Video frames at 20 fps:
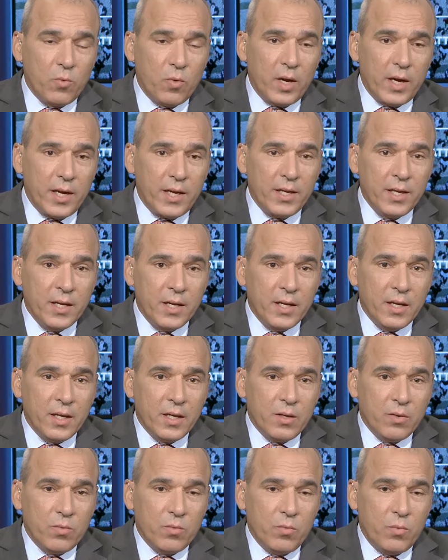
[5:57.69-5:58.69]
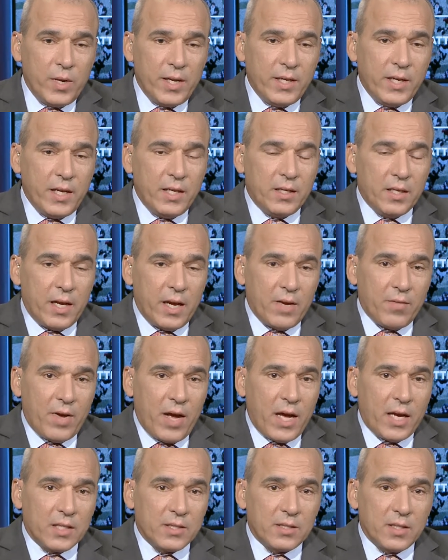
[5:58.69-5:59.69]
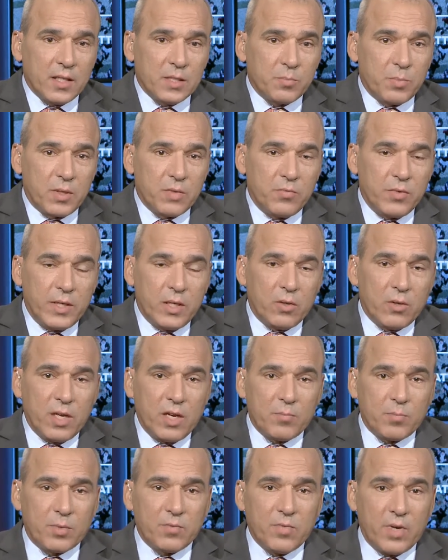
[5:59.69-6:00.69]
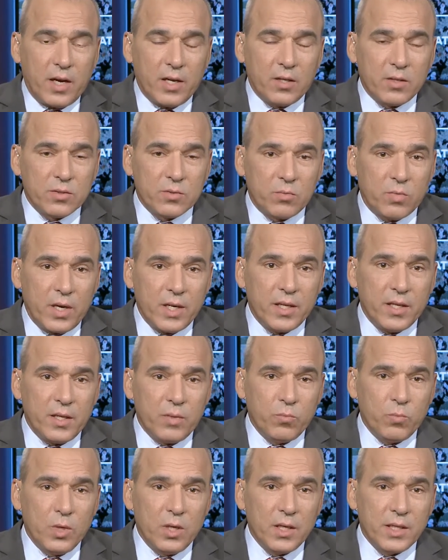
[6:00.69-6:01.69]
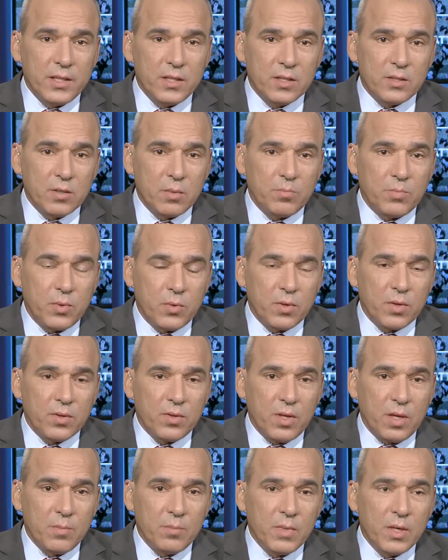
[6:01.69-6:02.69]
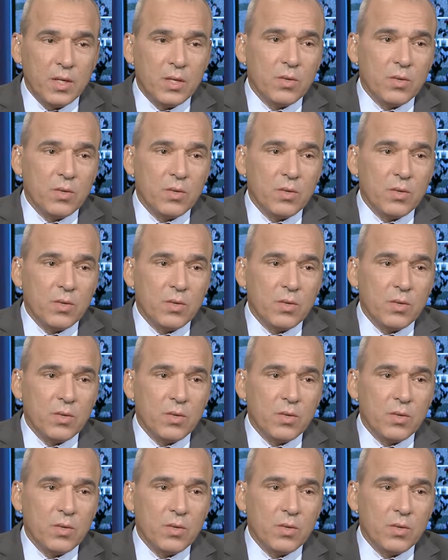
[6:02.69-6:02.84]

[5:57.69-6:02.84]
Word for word: way. We need to have access, but if we don't have providers ready and willing to support them,